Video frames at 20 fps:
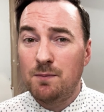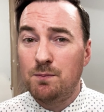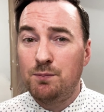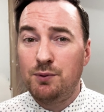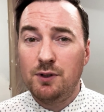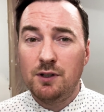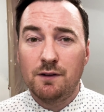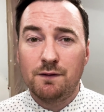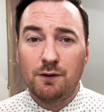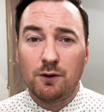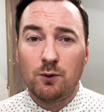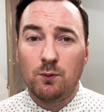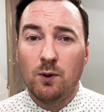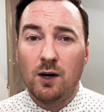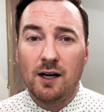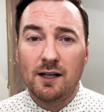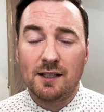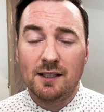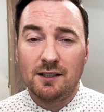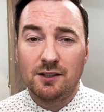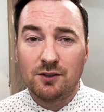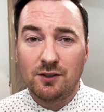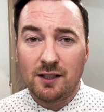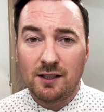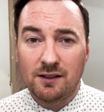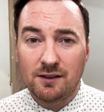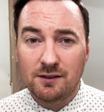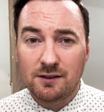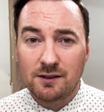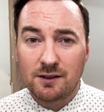beautiful walking
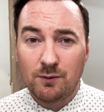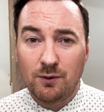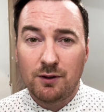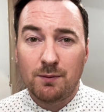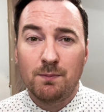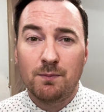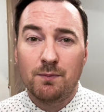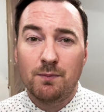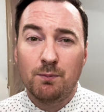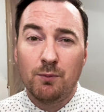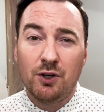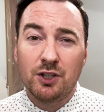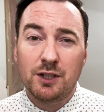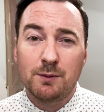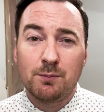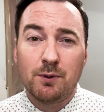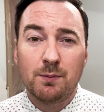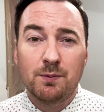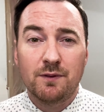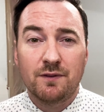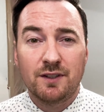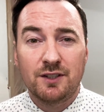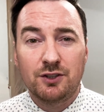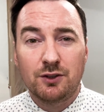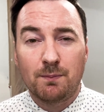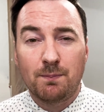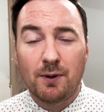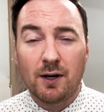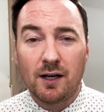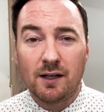trails with multiple provincial
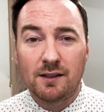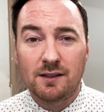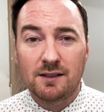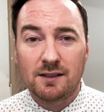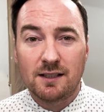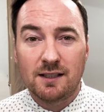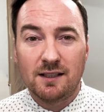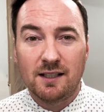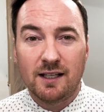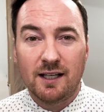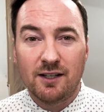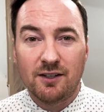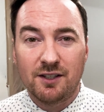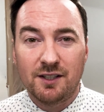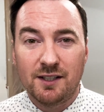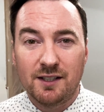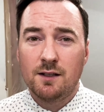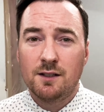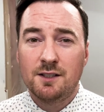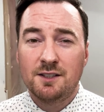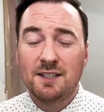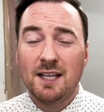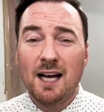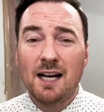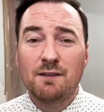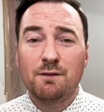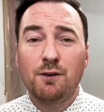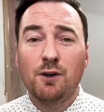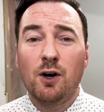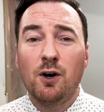parks in the area.
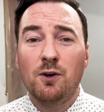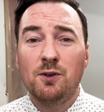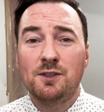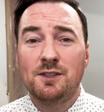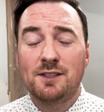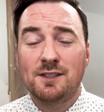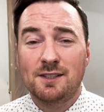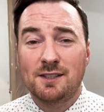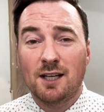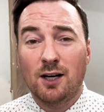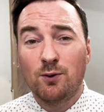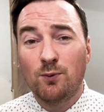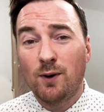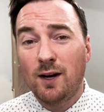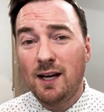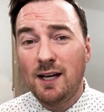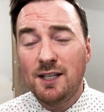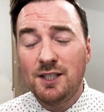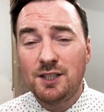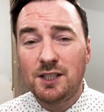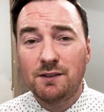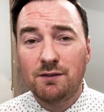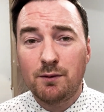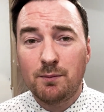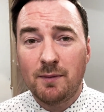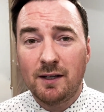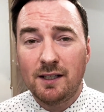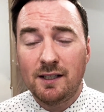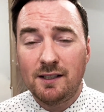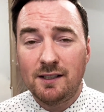Sackville hosts a range of
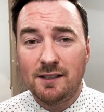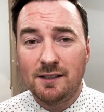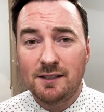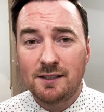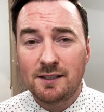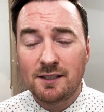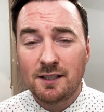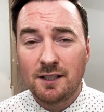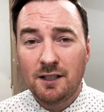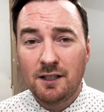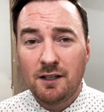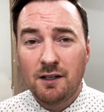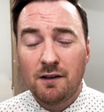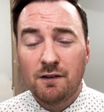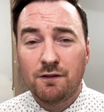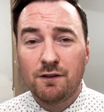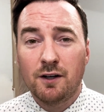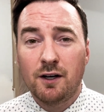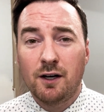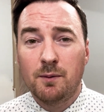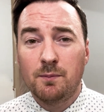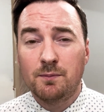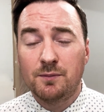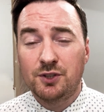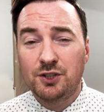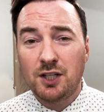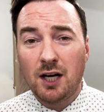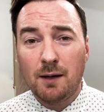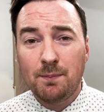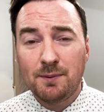amenities from
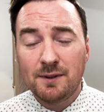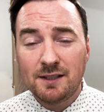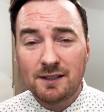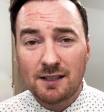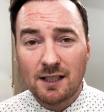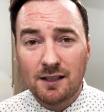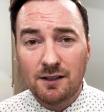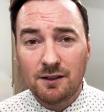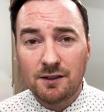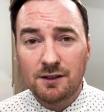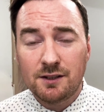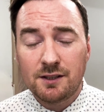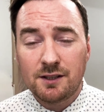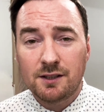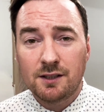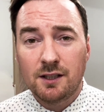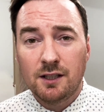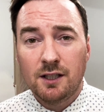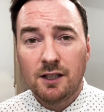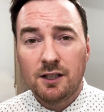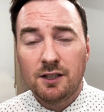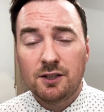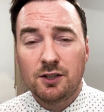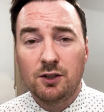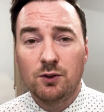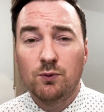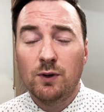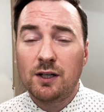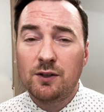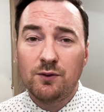shopping centers
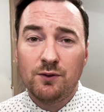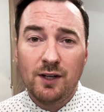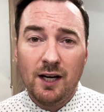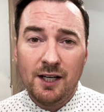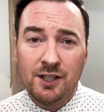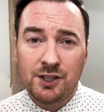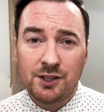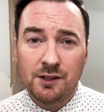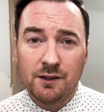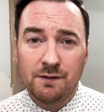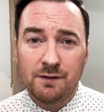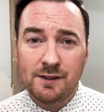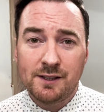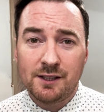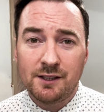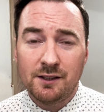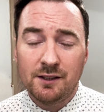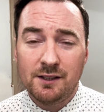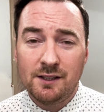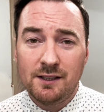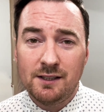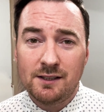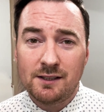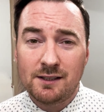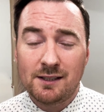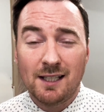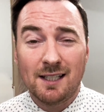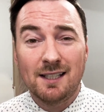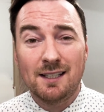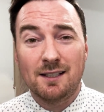to recreational
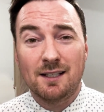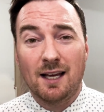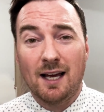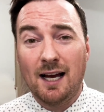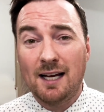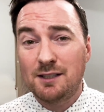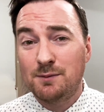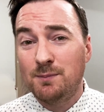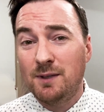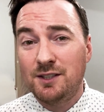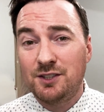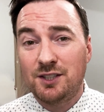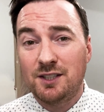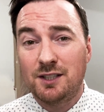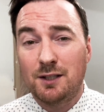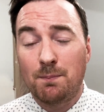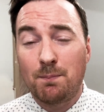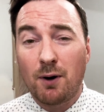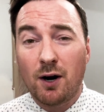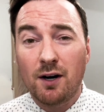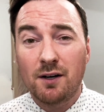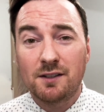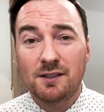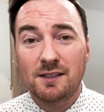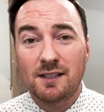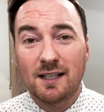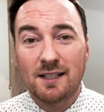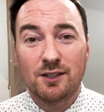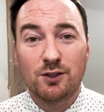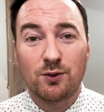facilities and, as mentioned, the
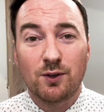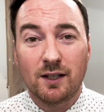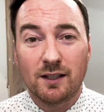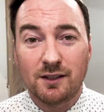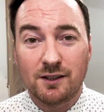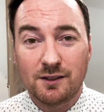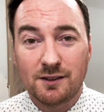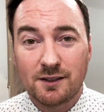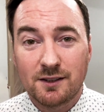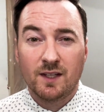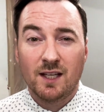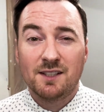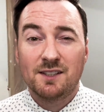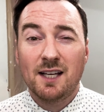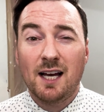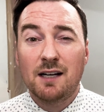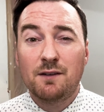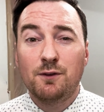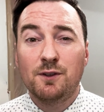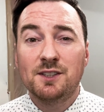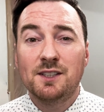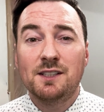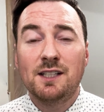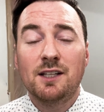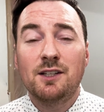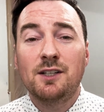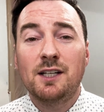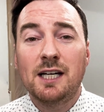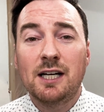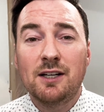parks and trails. Sackville is
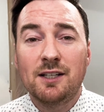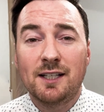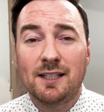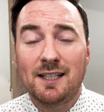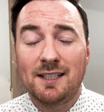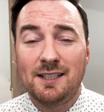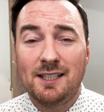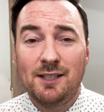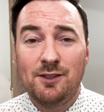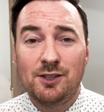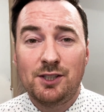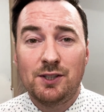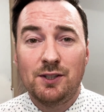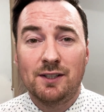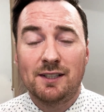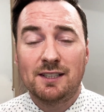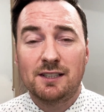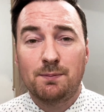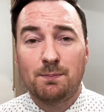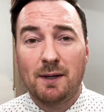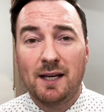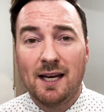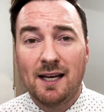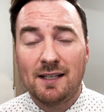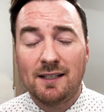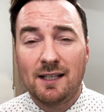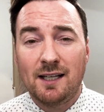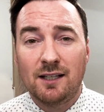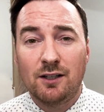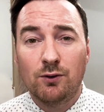another area that continues to
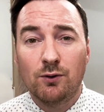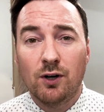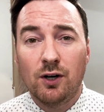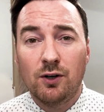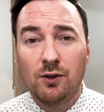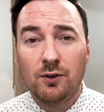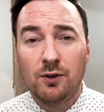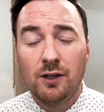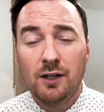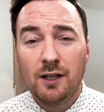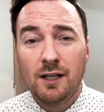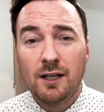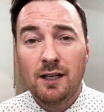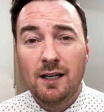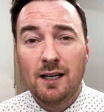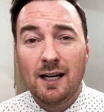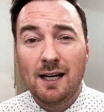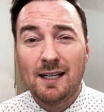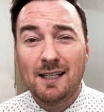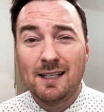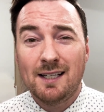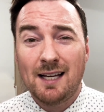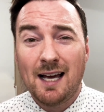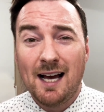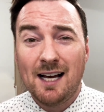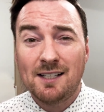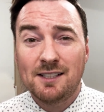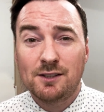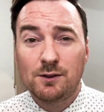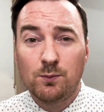expand and grow, and it
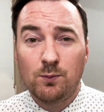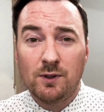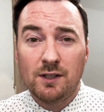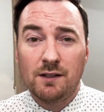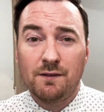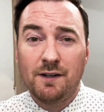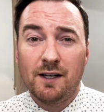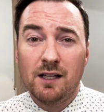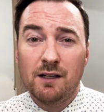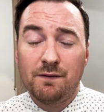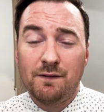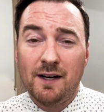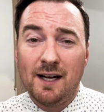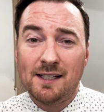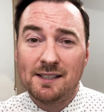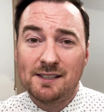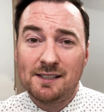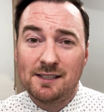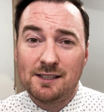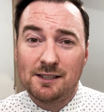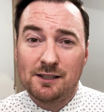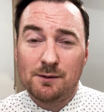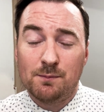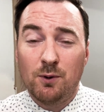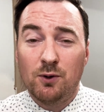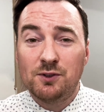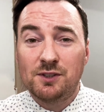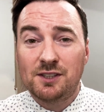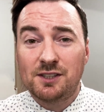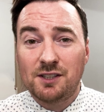has one of Halifax's
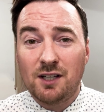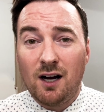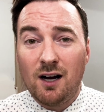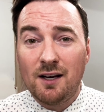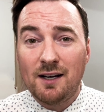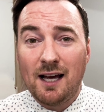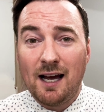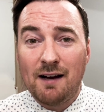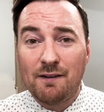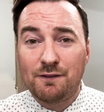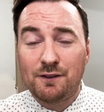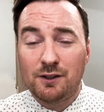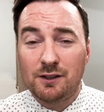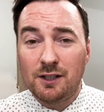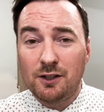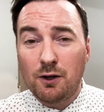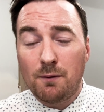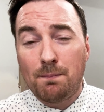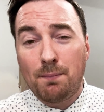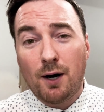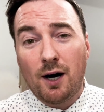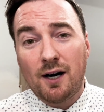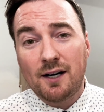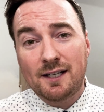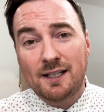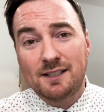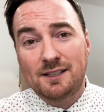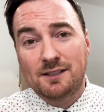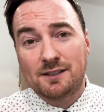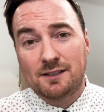most sought after little
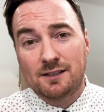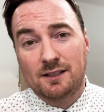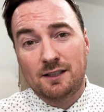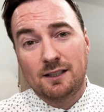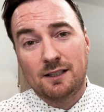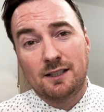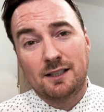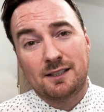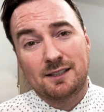pockets in its